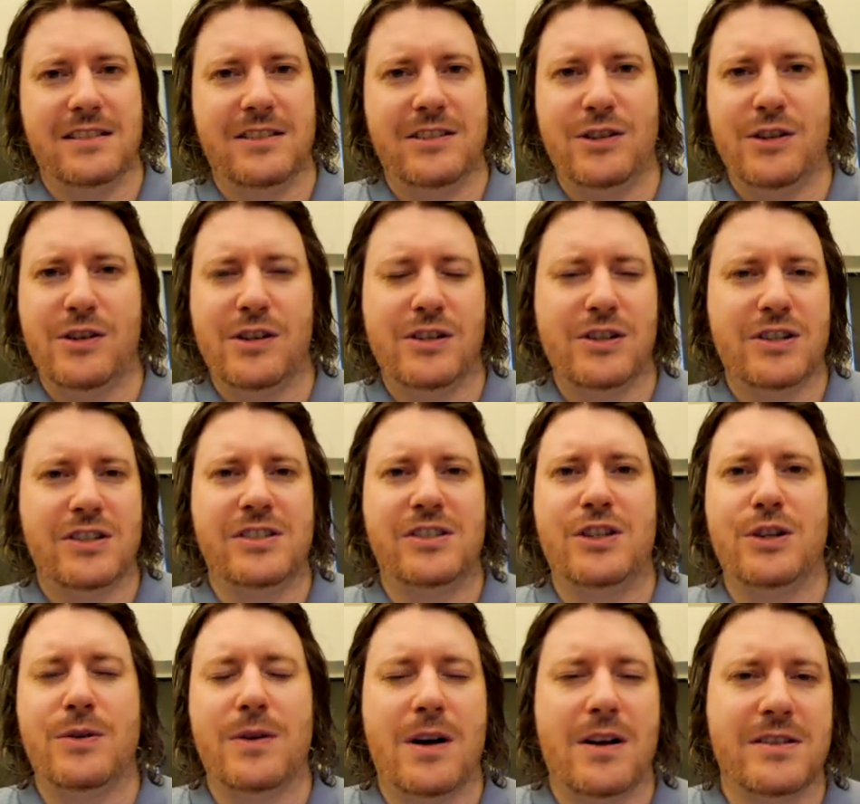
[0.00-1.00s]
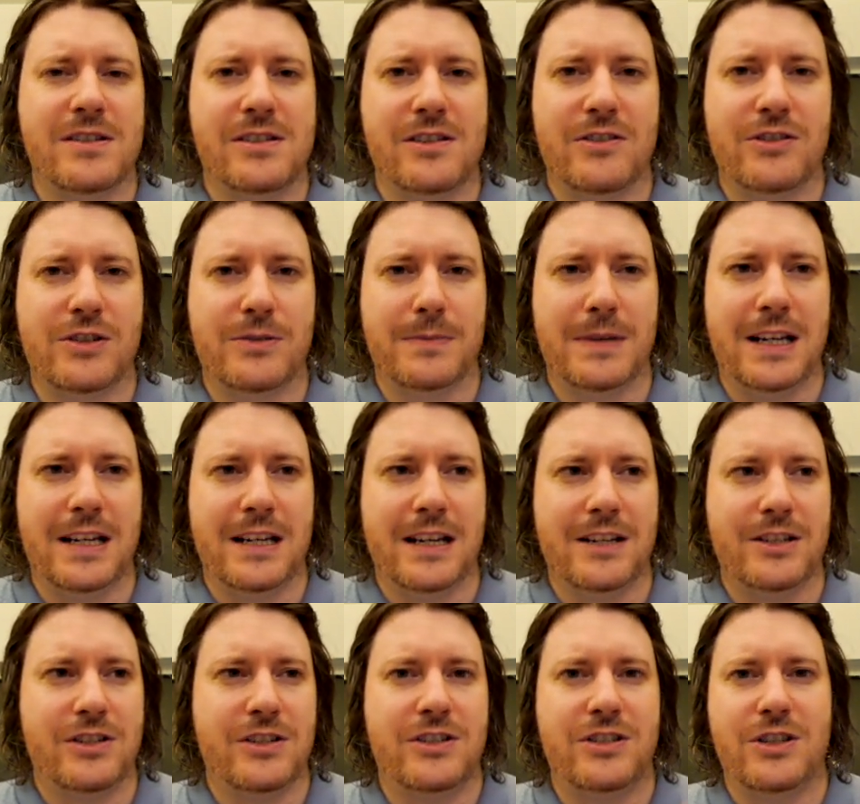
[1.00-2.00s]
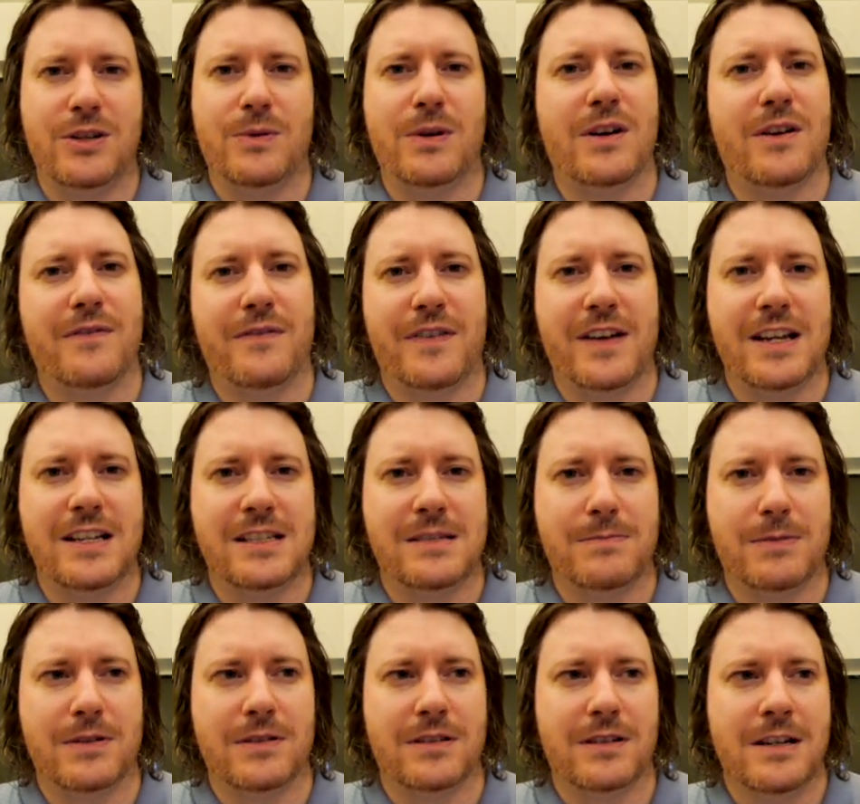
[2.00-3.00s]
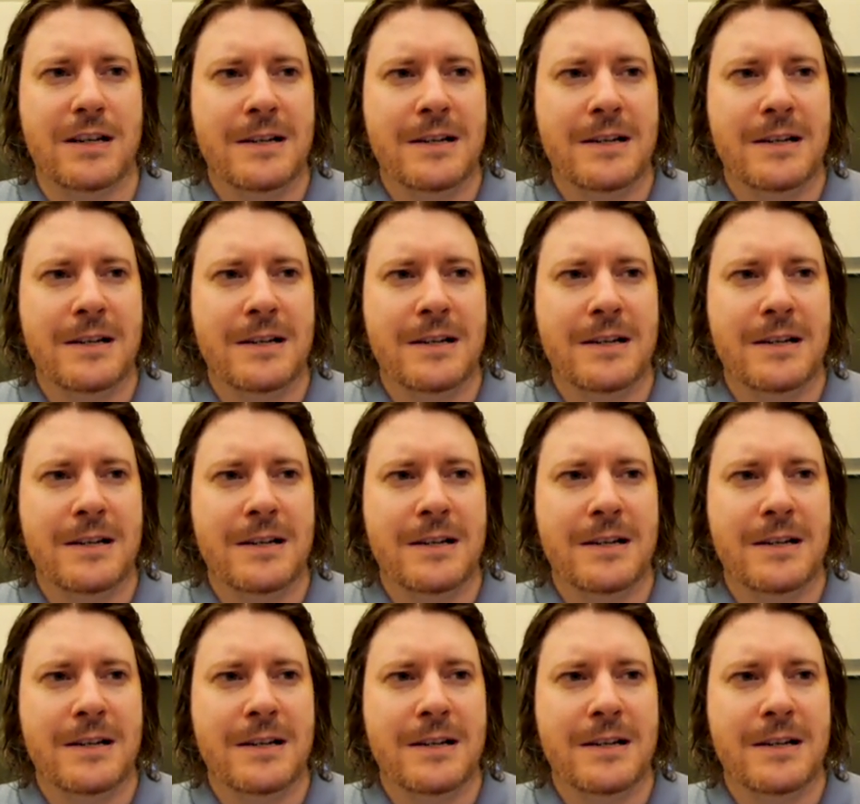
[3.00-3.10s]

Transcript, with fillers: you can just do it on social media. Just do it on Facebook.